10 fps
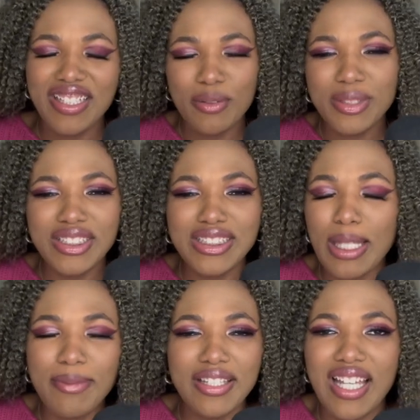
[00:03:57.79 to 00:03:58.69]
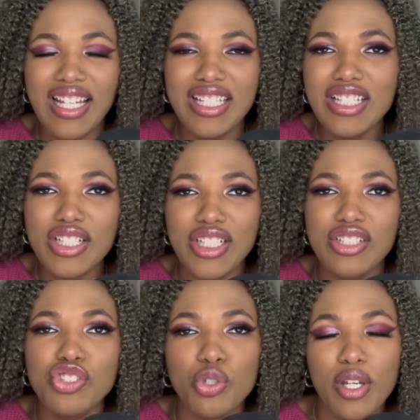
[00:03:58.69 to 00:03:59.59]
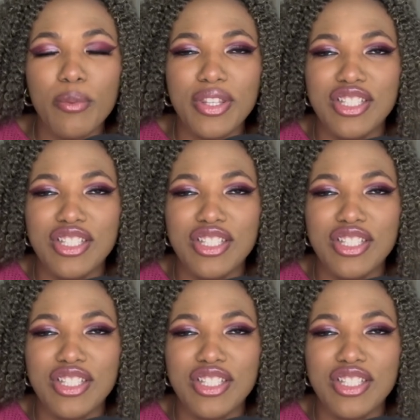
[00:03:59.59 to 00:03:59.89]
it wasn't something that he could enjoy with